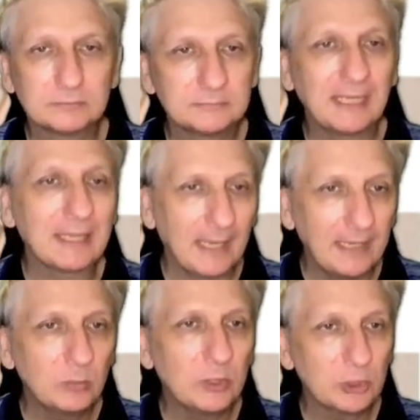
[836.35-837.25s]
decade,
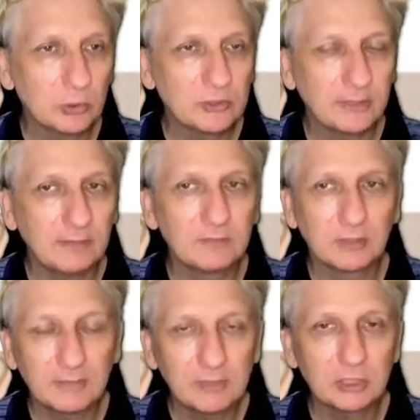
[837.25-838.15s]
we should see
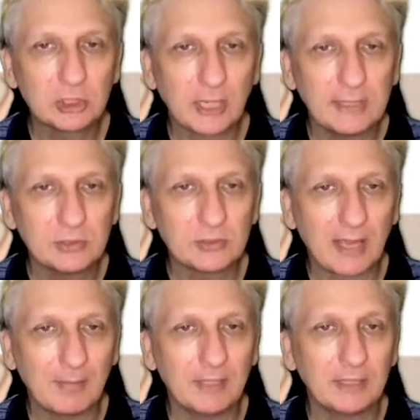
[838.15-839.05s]
significant changes
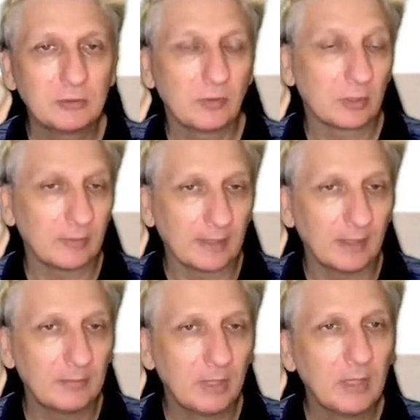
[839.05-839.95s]
happening into the curriculum